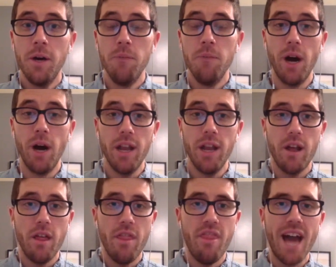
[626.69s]
But
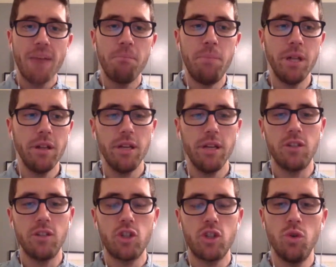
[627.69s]
that
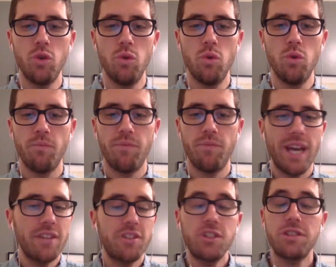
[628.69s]
ability to
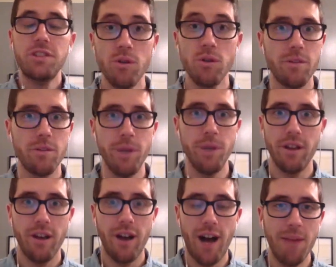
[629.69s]
that's just not important to me.
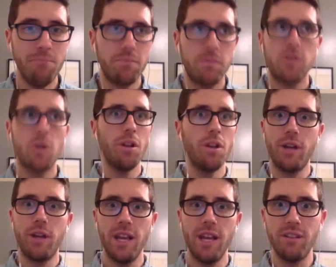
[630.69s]
I'm totally
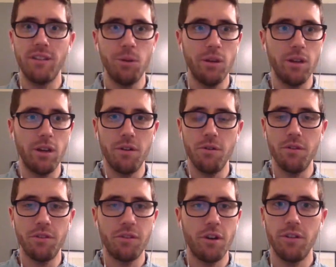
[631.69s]
okay sleeping under
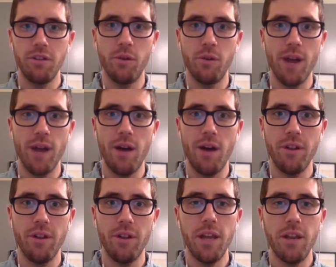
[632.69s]
the stars on the
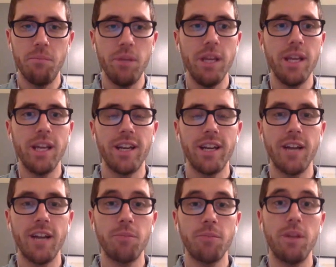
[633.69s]
ground. And being in a
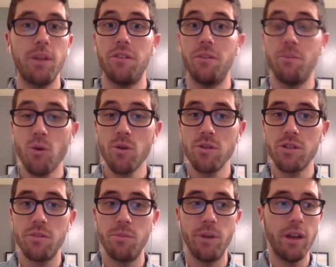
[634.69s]
nice place isn't important
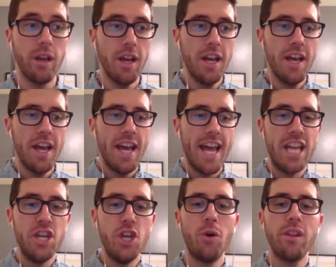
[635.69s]
to me.
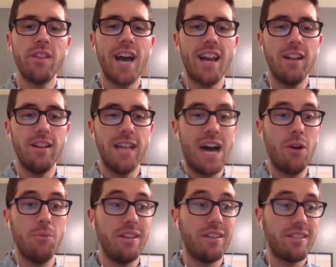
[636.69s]
And knowing that allowed
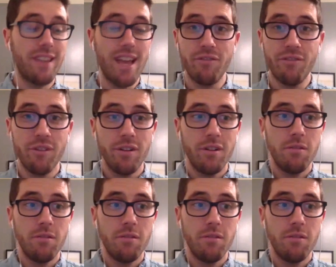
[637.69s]
me to save